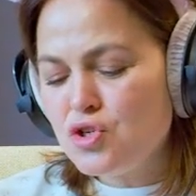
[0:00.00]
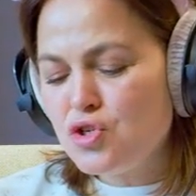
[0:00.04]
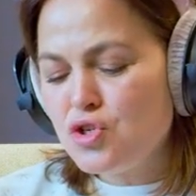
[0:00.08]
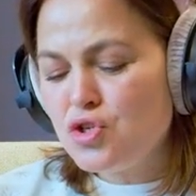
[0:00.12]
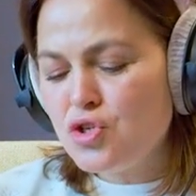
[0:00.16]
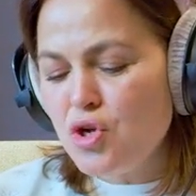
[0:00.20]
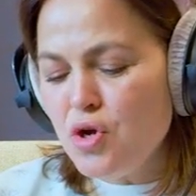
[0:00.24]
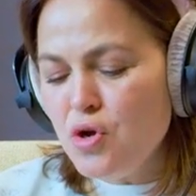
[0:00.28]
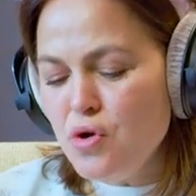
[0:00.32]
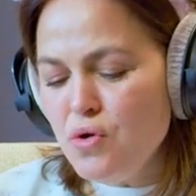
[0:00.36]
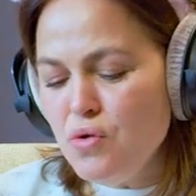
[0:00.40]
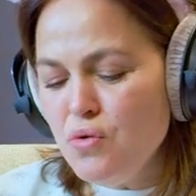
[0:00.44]

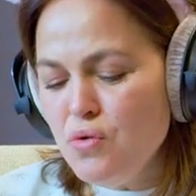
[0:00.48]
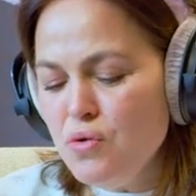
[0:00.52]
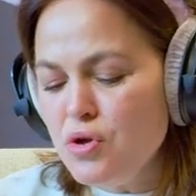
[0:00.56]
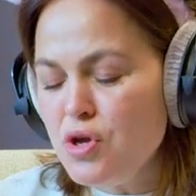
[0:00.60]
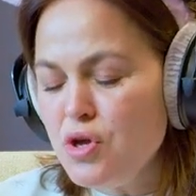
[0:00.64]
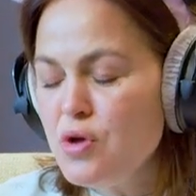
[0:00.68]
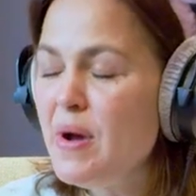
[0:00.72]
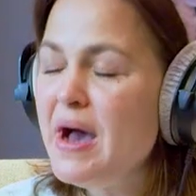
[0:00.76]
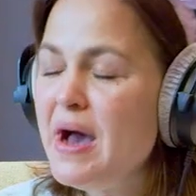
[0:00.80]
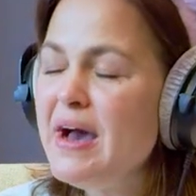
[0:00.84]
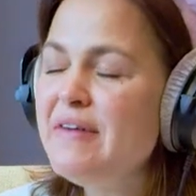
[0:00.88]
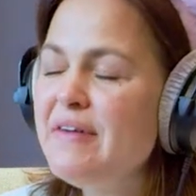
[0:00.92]
Do
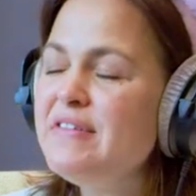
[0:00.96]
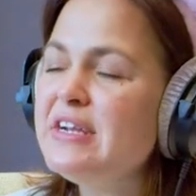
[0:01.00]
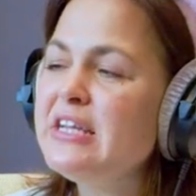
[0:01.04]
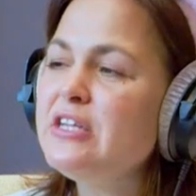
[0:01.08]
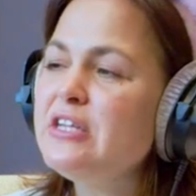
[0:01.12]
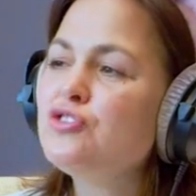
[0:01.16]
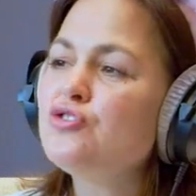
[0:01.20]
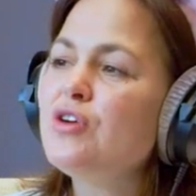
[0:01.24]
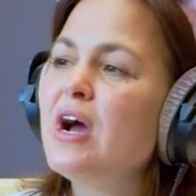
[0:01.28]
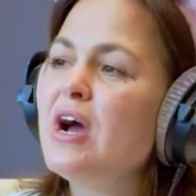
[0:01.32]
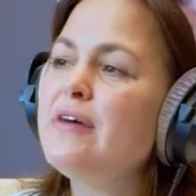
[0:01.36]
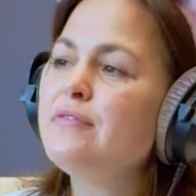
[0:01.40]
you have any
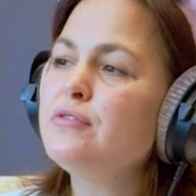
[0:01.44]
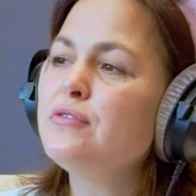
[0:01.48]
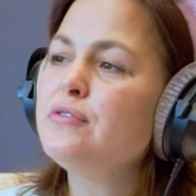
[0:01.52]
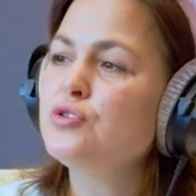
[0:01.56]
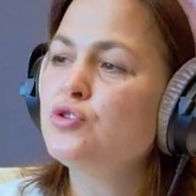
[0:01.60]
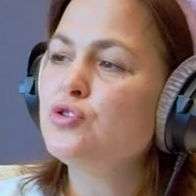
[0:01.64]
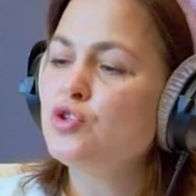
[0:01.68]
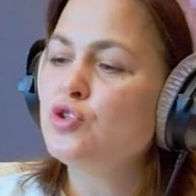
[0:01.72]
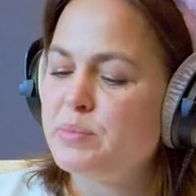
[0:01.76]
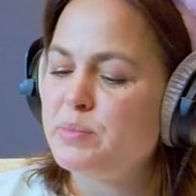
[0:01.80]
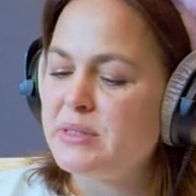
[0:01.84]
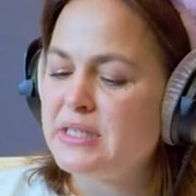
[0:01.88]
travel
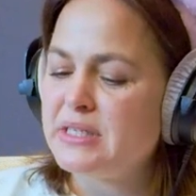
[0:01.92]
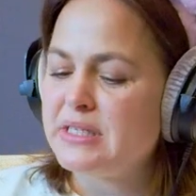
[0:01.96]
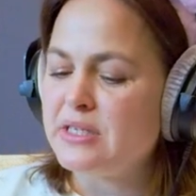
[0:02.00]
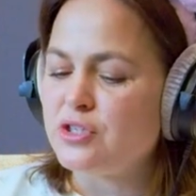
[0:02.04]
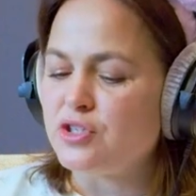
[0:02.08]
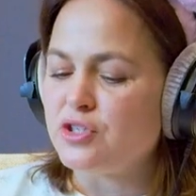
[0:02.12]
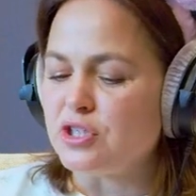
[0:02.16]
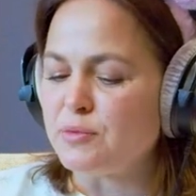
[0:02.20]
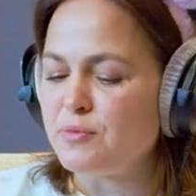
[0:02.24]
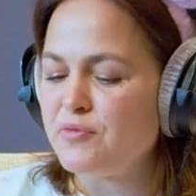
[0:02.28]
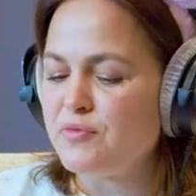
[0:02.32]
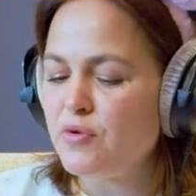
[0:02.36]

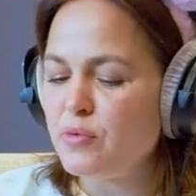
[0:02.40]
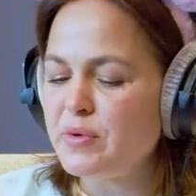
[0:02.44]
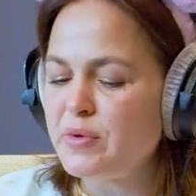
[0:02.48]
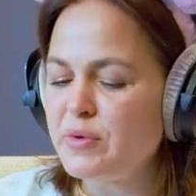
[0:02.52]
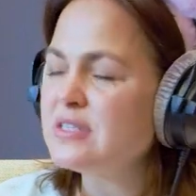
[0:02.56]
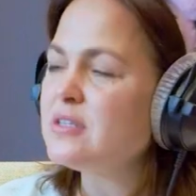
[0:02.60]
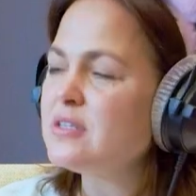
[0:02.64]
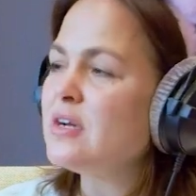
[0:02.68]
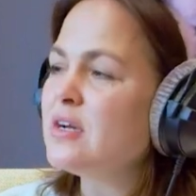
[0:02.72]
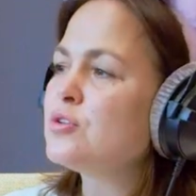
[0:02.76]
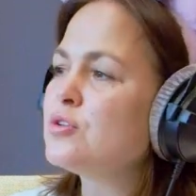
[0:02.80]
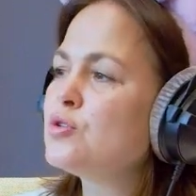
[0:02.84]
superstitions before we
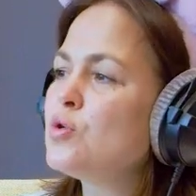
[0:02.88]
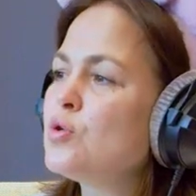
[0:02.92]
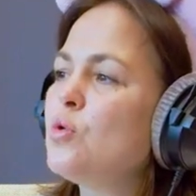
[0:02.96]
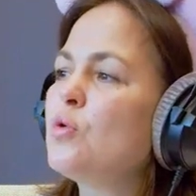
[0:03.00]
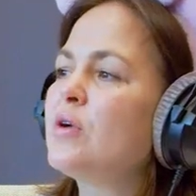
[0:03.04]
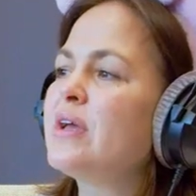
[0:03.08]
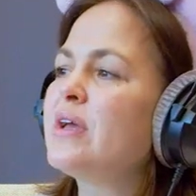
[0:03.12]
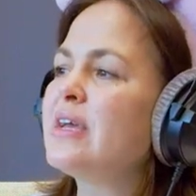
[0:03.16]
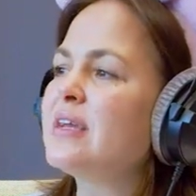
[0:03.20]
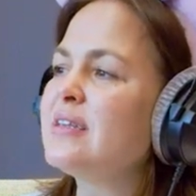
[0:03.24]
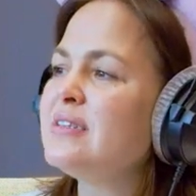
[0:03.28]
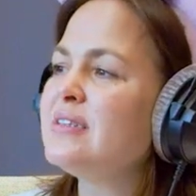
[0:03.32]
start
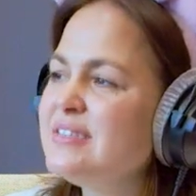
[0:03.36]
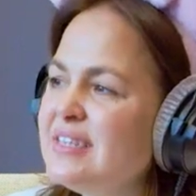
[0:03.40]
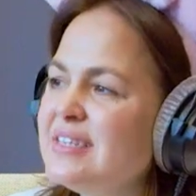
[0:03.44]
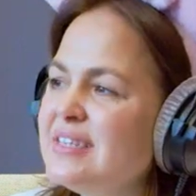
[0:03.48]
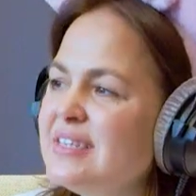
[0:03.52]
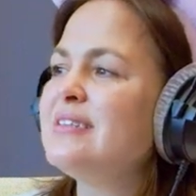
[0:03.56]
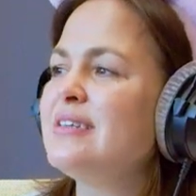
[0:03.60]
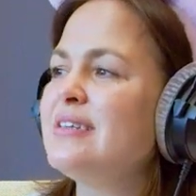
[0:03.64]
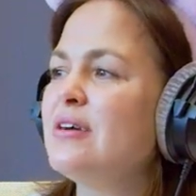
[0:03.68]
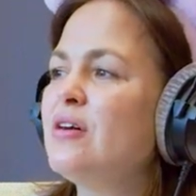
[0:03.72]
talking Disney